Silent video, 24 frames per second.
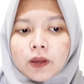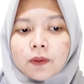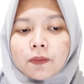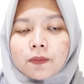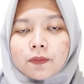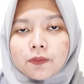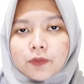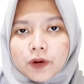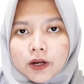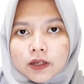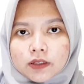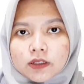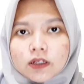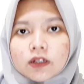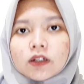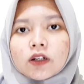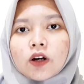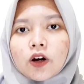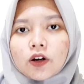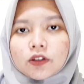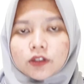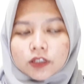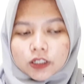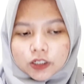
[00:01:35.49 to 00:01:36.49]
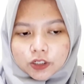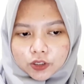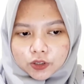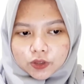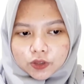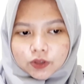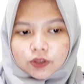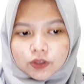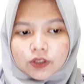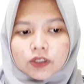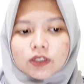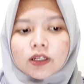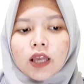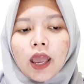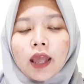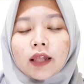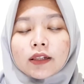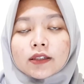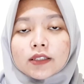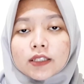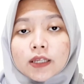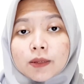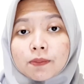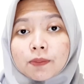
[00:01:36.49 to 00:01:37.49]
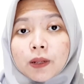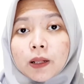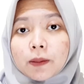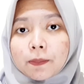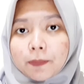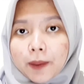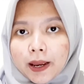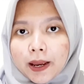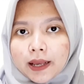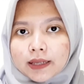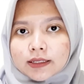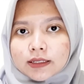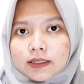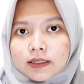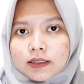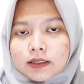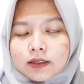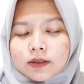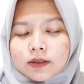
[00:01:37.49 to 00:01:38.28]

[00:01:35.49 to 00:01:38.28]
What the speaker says: present continuous, and simple past.